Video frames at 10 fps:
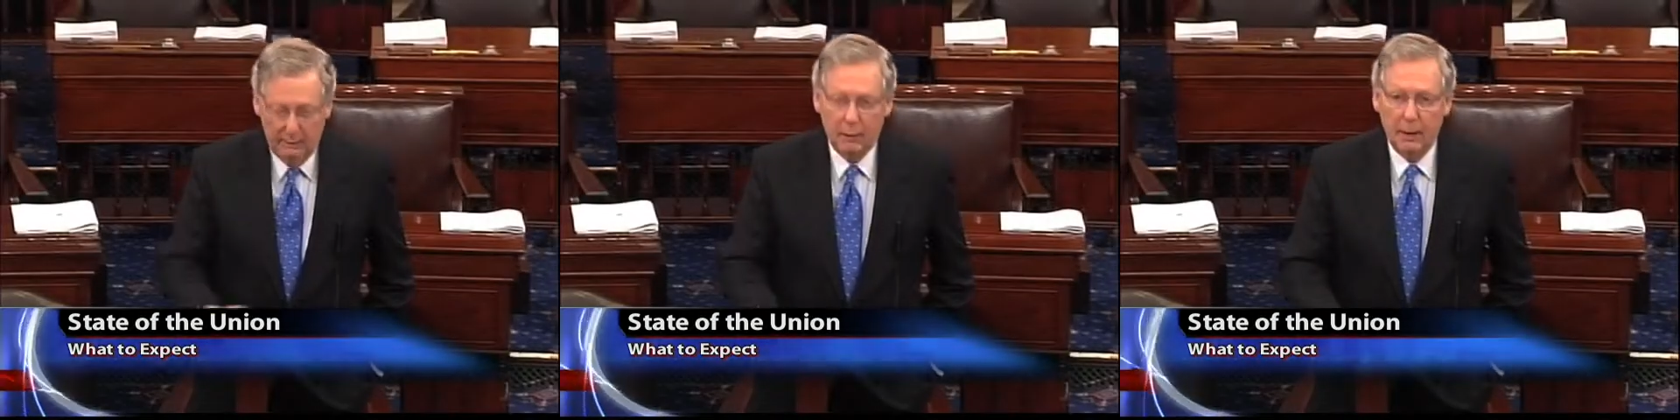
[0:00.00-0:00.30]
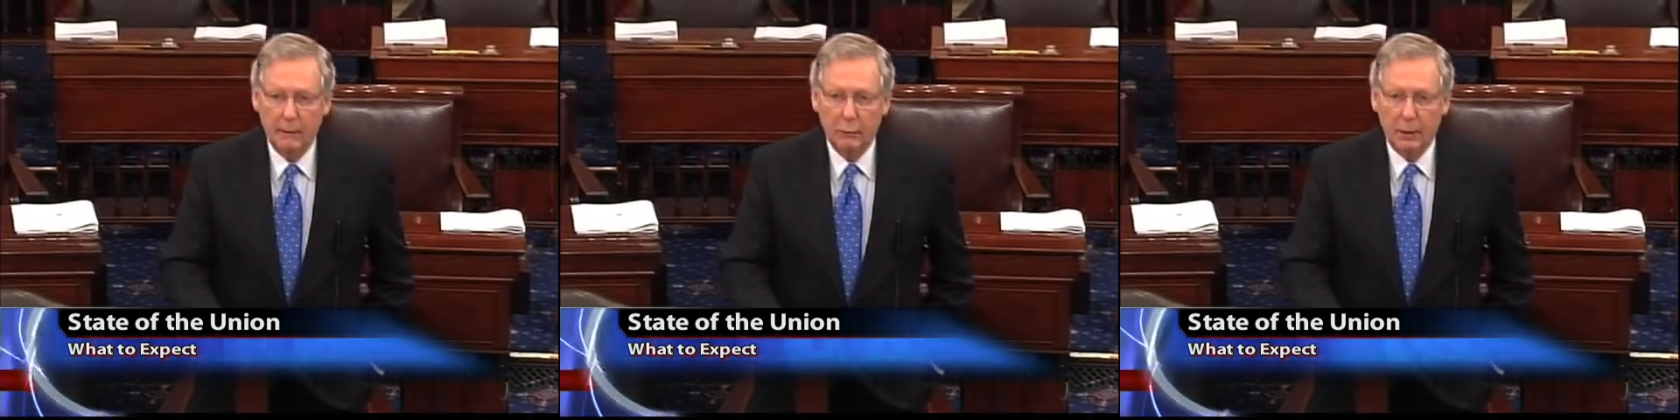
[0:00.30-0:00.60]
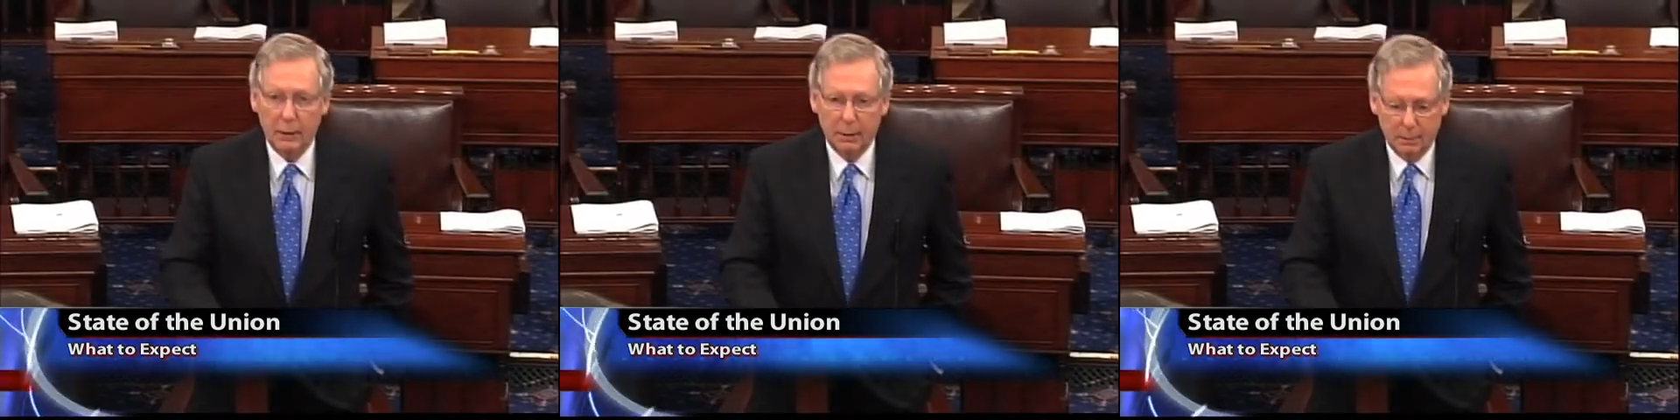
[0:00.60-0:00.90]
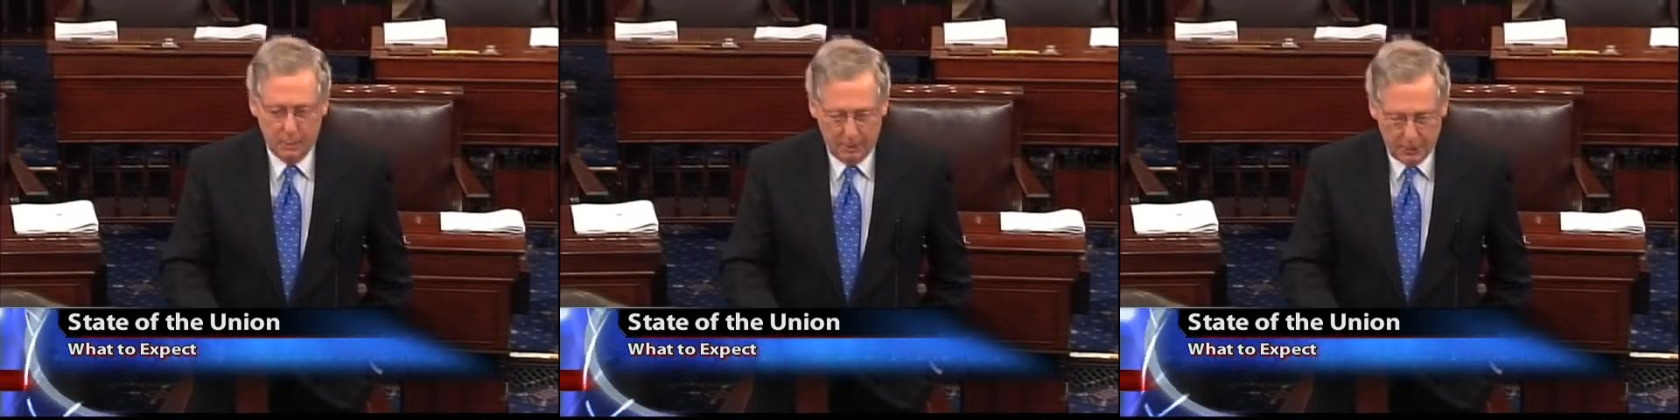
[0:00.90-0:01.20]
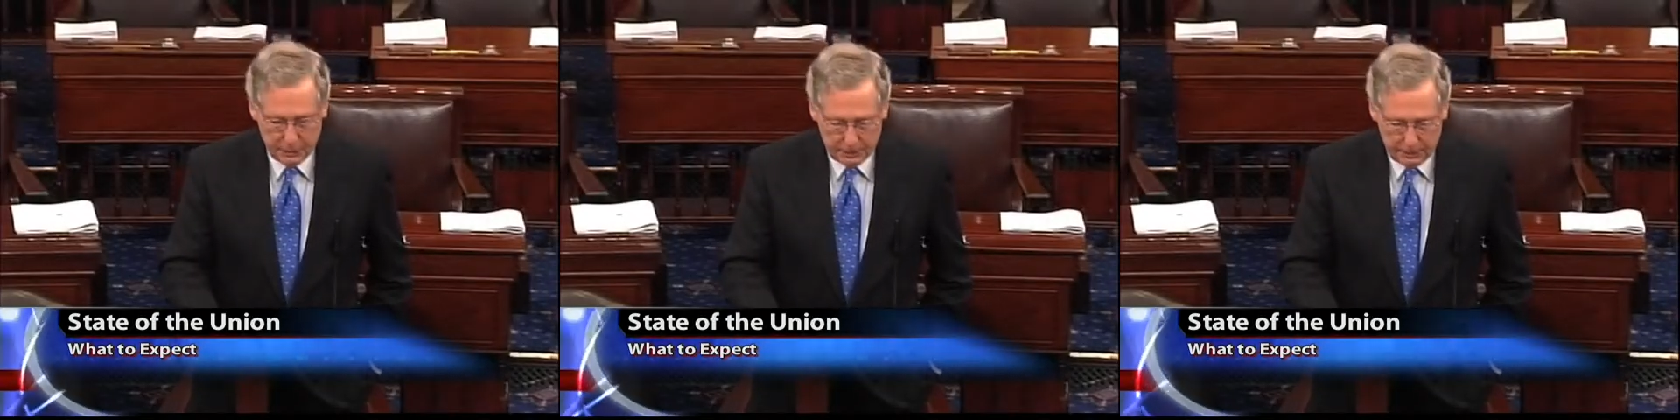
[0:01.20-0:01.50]
left wing
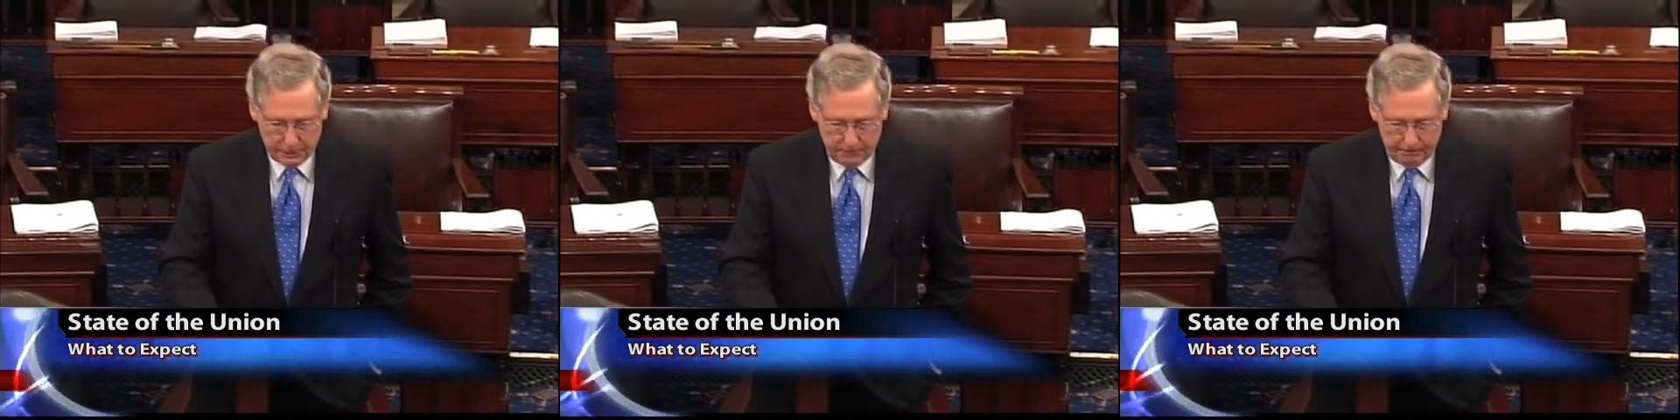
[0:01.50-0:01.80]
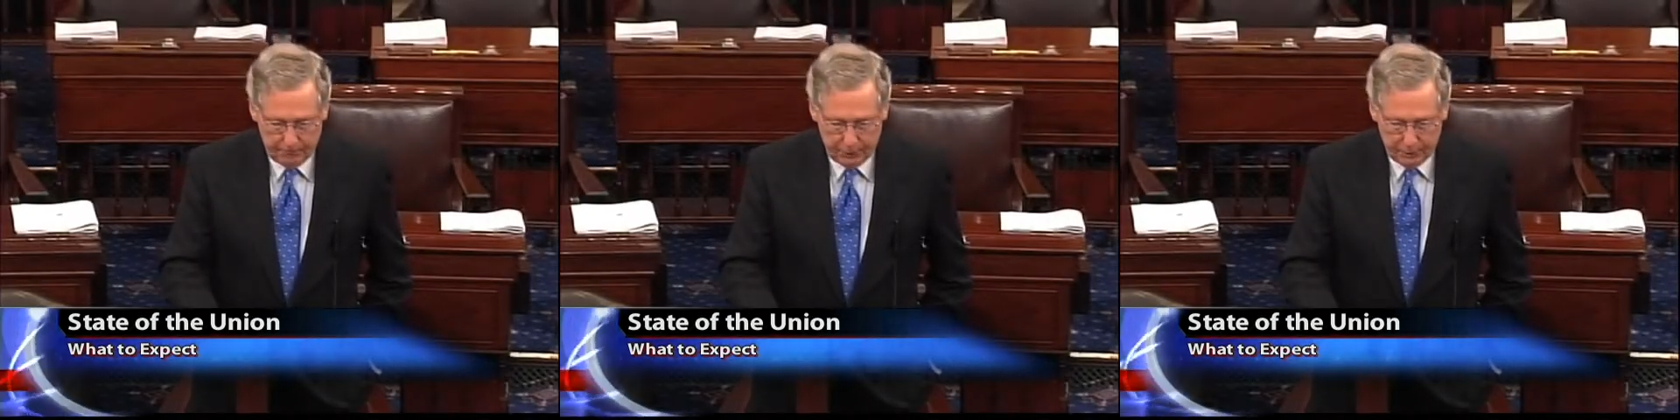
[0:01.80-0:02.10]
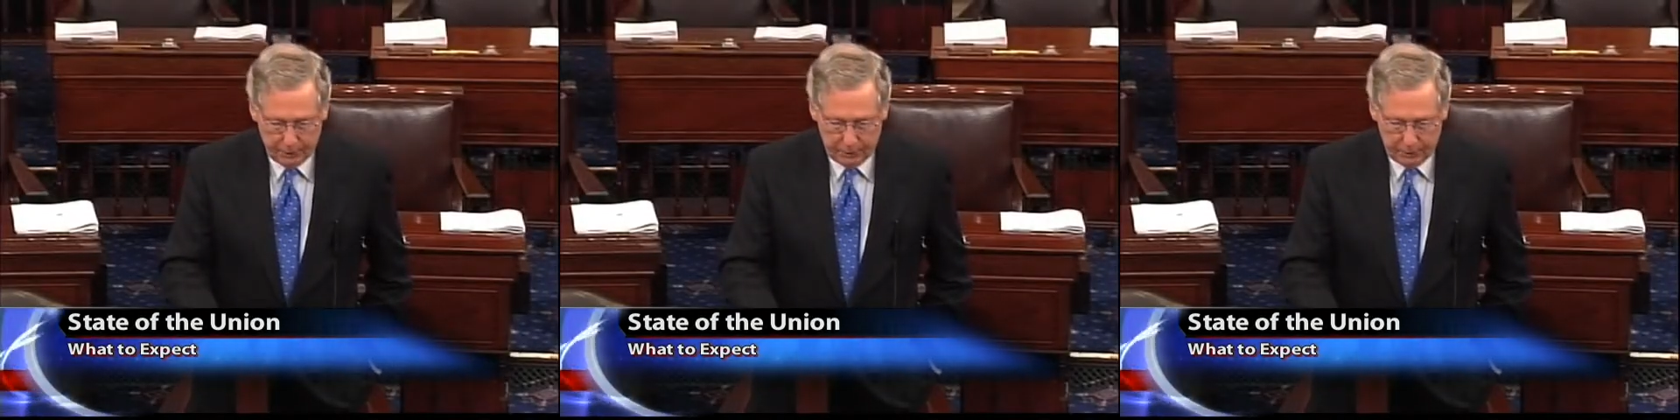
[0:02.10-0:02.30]
proposals with